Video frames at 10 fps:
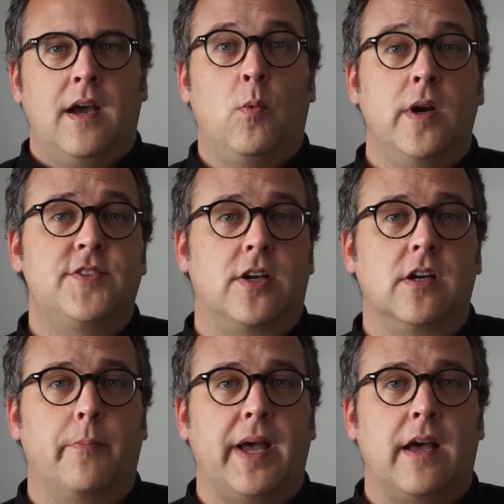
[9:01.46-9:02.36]
I want to
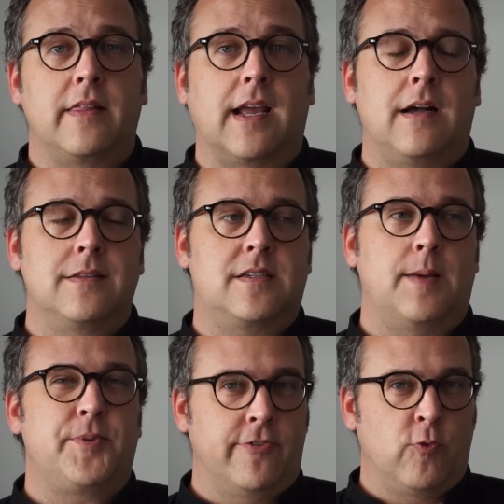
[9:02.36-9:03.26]
talk about the
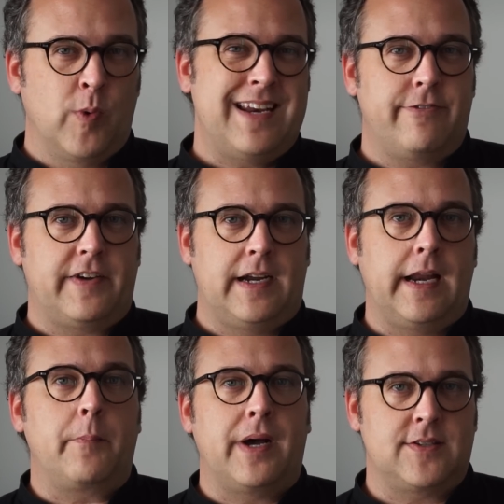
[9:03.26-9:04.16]
concept of
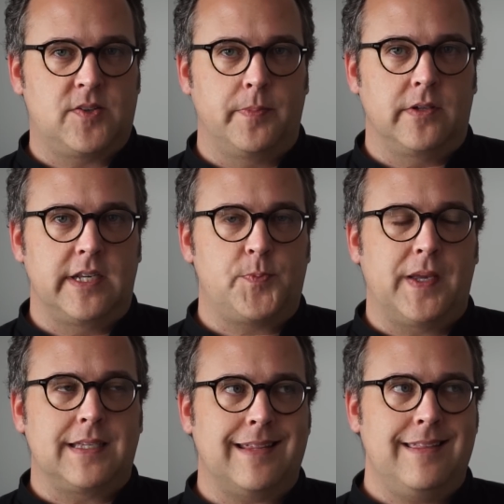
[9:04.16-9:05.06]
redefining possibilities
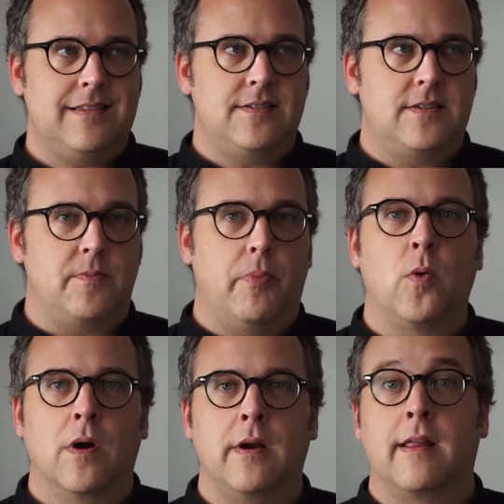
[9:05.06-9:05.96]
because I think this is
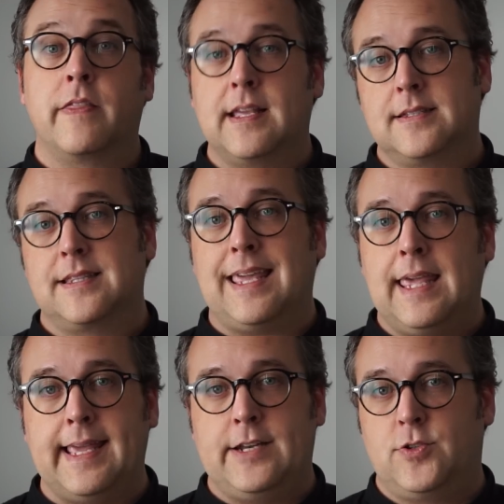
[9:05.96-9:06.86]
important and I think it's the
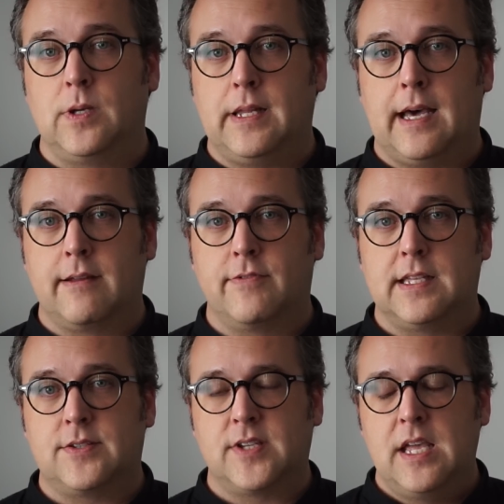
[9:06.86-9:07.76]
key to a lot of
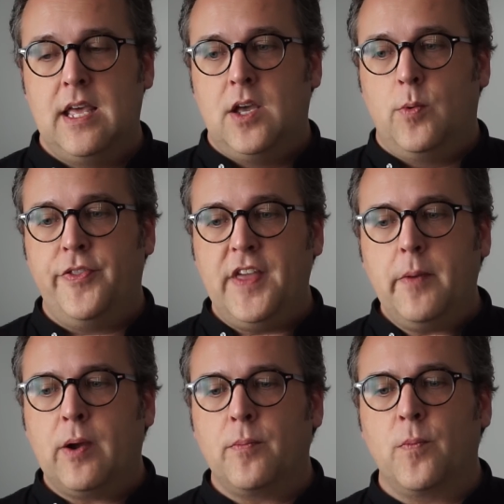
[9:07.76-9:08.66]
this. When you think
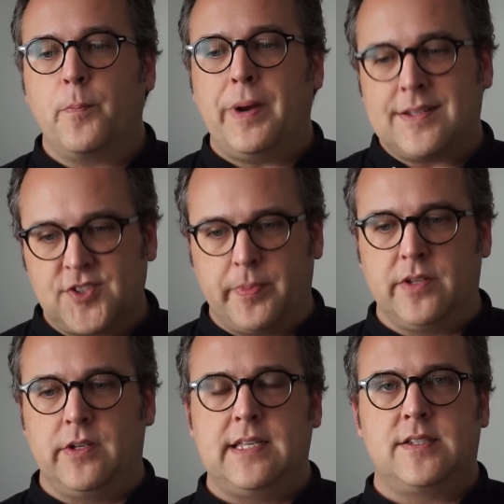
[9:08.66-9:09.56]
about
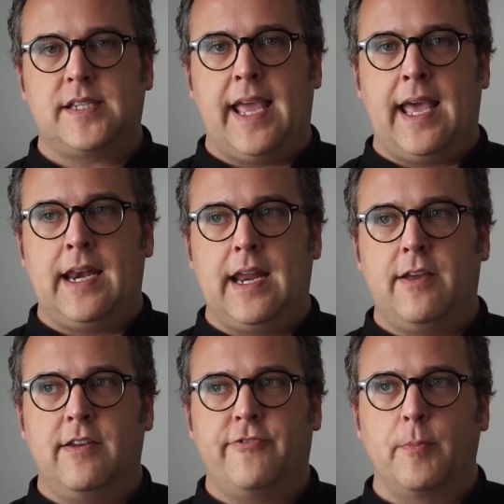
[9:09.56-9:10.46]
possibilities and
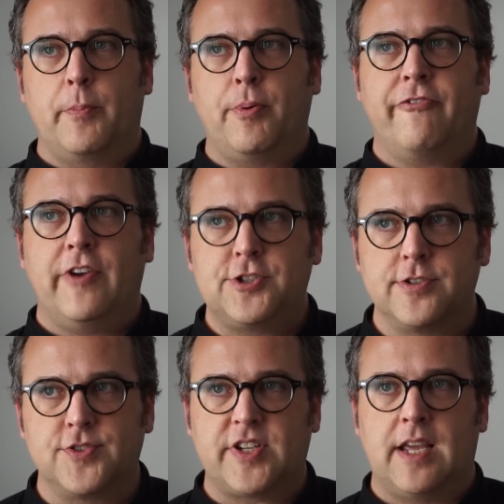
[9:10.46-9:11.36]
from a
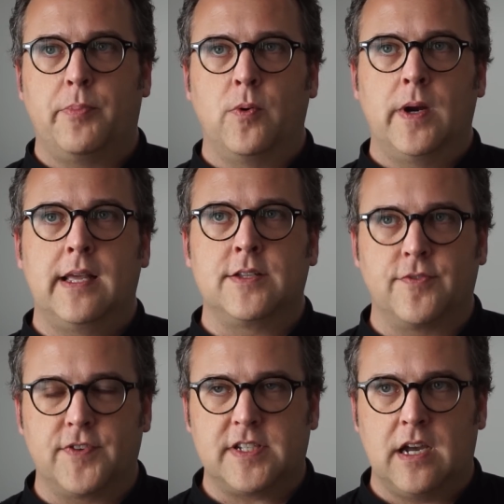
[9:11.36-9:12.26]
professional standpoint as
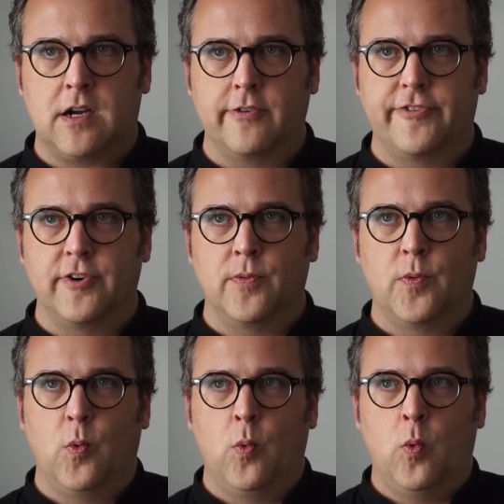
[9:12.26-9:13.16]
a photographer,
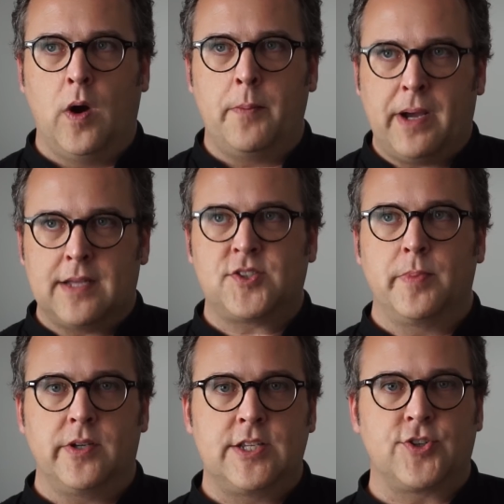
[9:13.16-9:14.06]
what
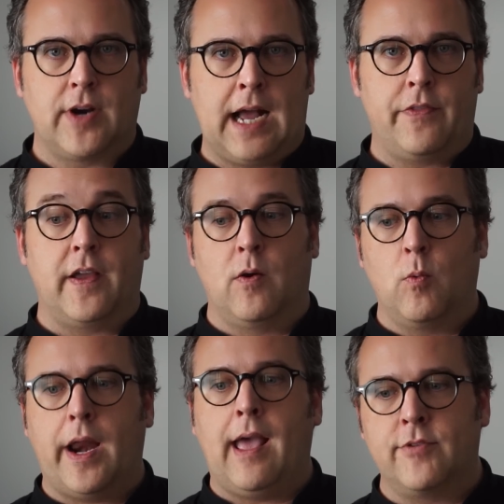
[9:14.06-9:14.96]
possibilities are out there and
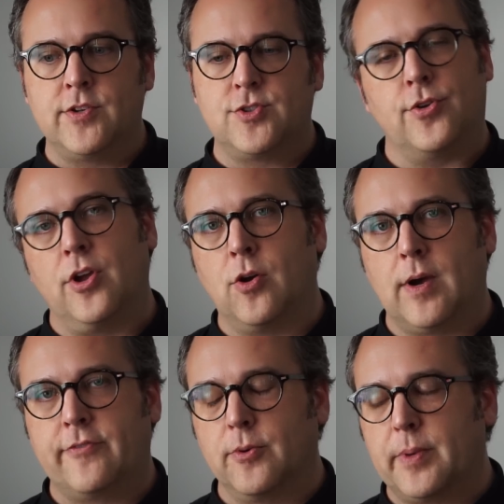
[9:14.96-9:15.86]
what avenues you could
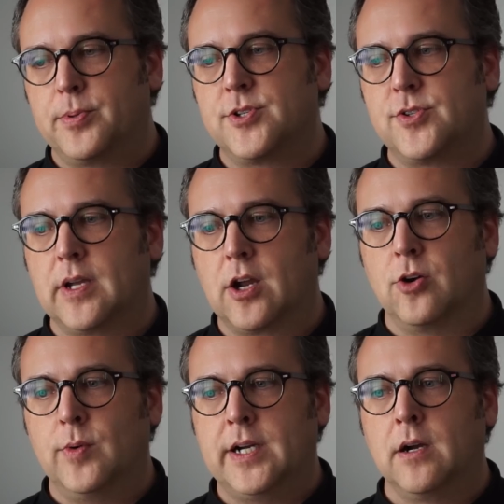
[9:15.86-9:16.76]
go after about pursuing a
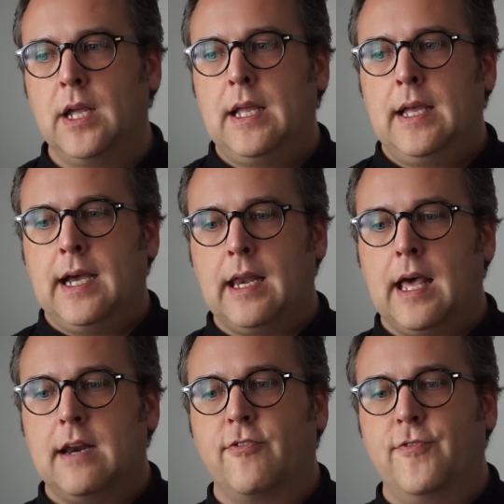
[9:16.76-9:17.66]
career, a
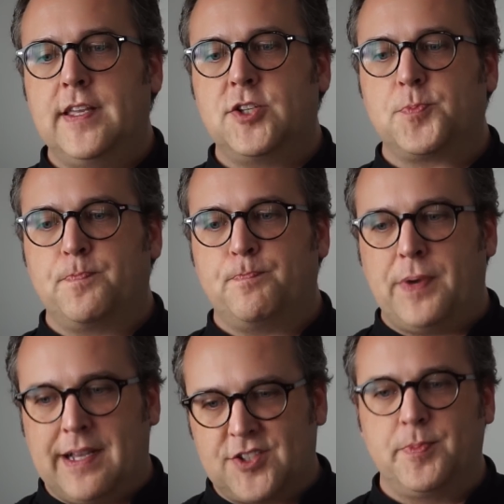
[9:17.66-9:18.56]
lot of these
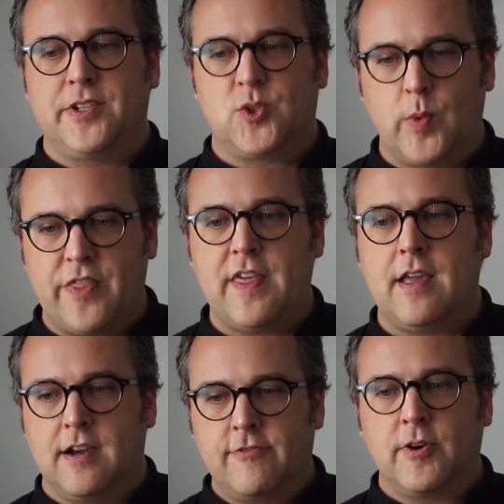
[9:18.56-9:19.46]
possibilities we
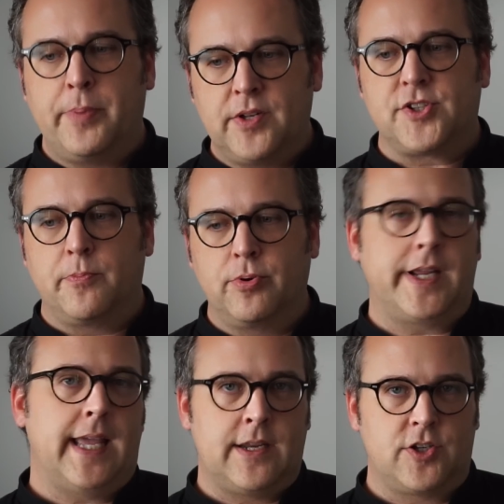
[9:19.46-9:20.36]
think of are built on
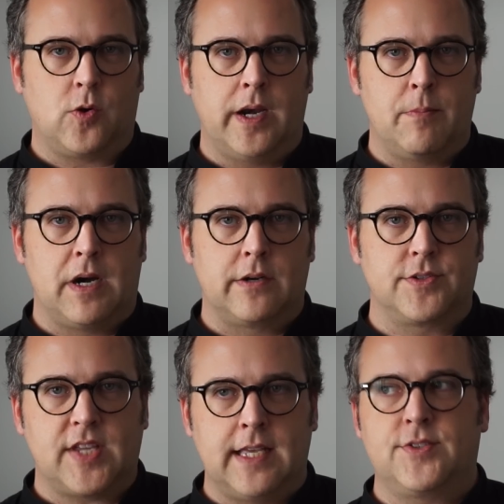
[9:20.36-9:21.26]
pretty antiquated
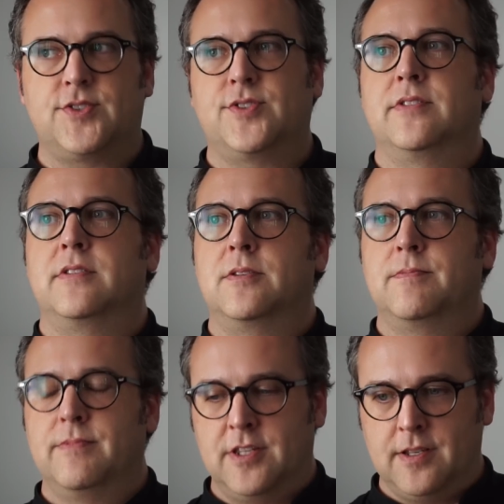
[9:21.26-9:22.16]
models, hence the
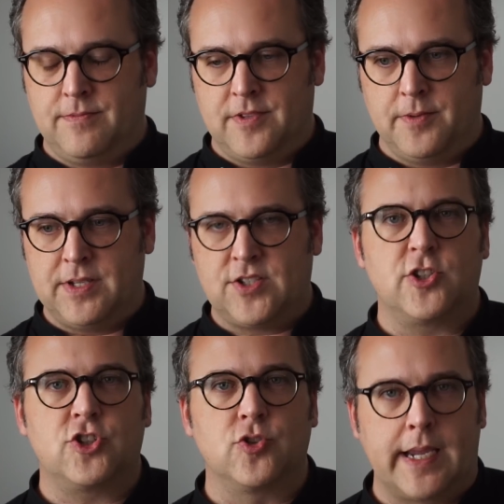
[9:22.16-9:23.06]

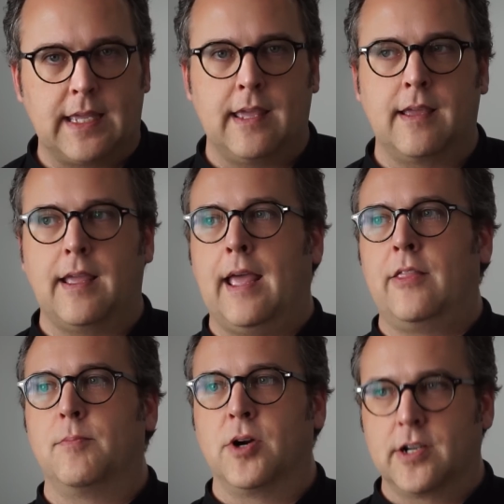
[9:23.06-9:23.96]
business shrinking
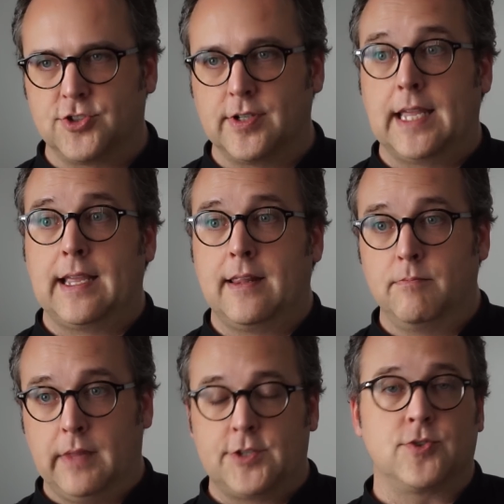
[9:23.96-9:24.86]
and the market shrinking
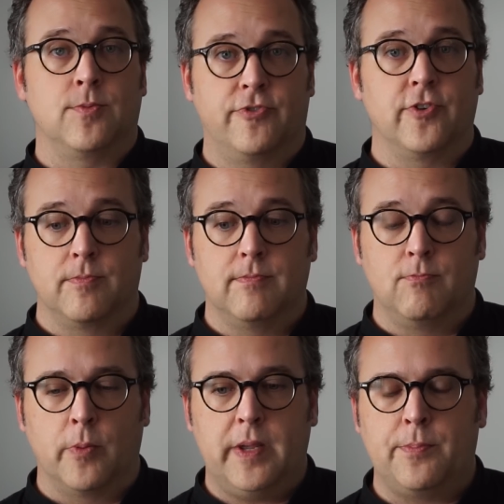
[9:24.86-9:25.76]
and less room for
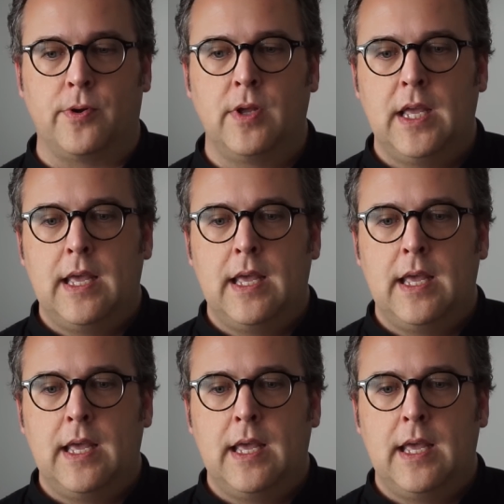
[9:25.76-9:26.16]
more people.